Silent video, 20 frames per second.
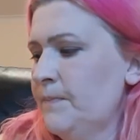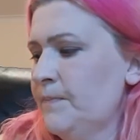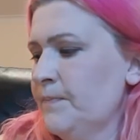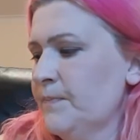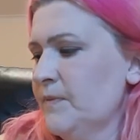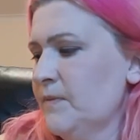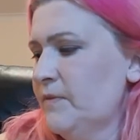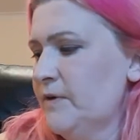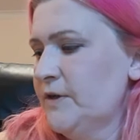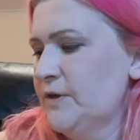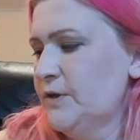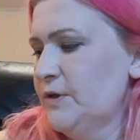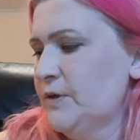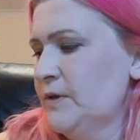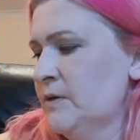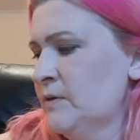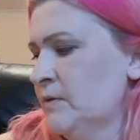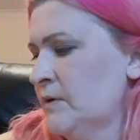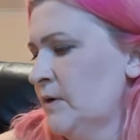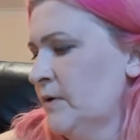which, you
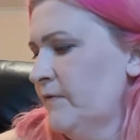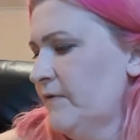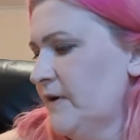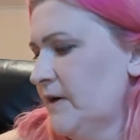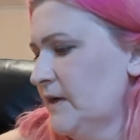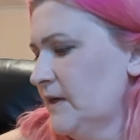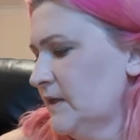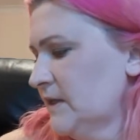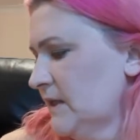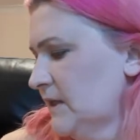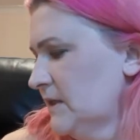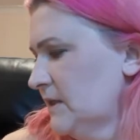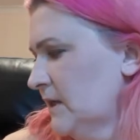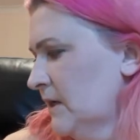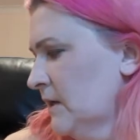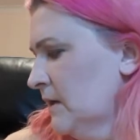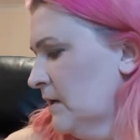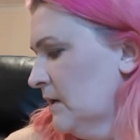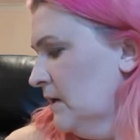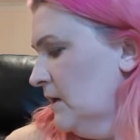know, are not very exciting.
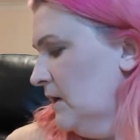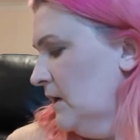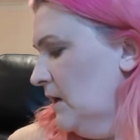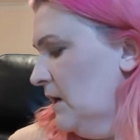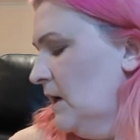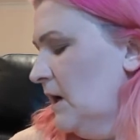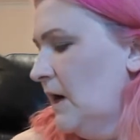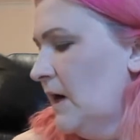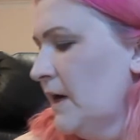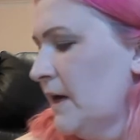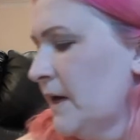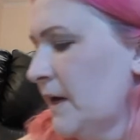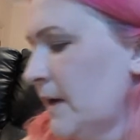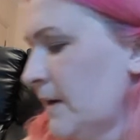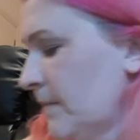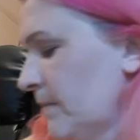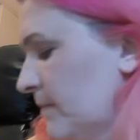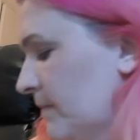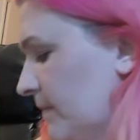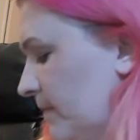
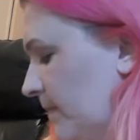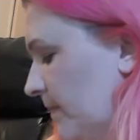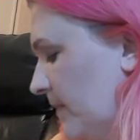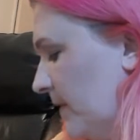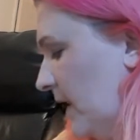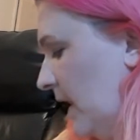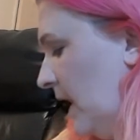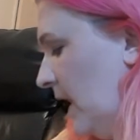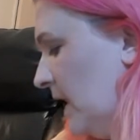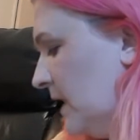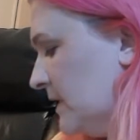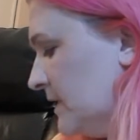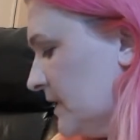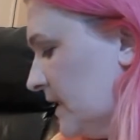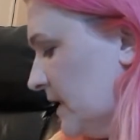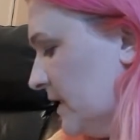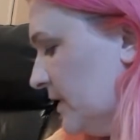And I